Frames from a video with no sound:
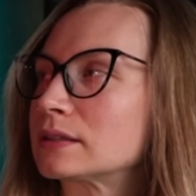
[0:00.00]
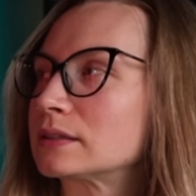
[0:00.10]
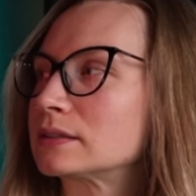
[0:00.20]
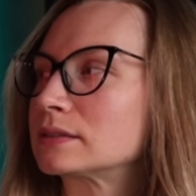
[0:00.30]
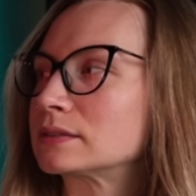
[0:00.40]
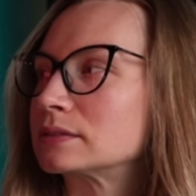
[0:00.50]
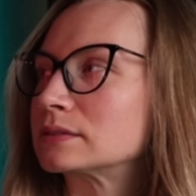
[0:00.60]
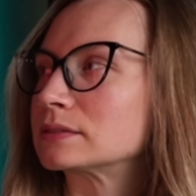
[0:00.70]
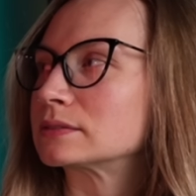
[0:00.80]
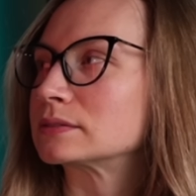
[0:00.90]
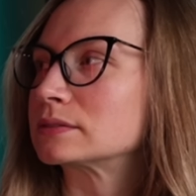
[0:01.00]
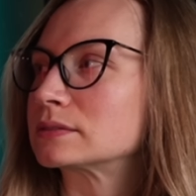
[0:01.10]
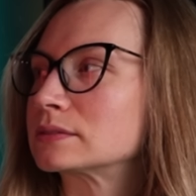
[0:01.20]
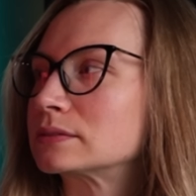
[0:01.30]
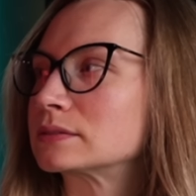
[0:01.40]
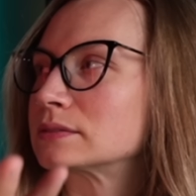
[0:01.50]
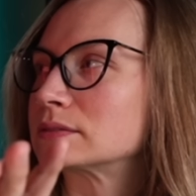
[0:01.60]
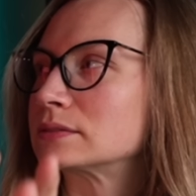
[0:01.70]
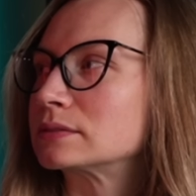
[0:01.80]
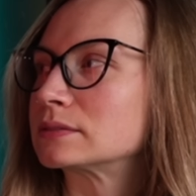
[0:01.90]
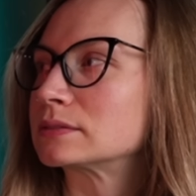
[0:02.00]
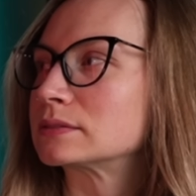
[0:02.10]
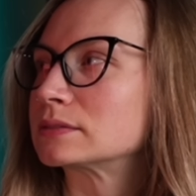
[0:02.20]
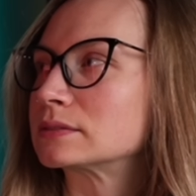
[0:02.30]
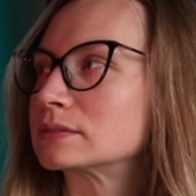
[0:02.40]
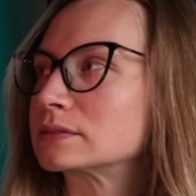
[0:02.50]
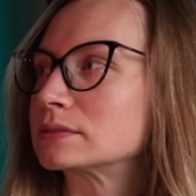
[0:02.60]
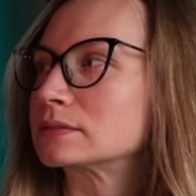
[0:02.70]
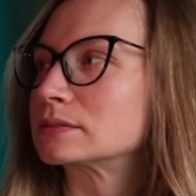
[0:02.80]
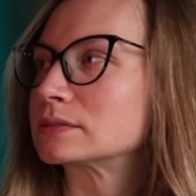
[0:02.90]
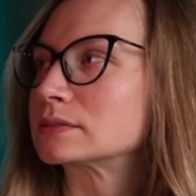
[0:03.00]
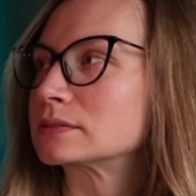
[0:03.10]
(silent)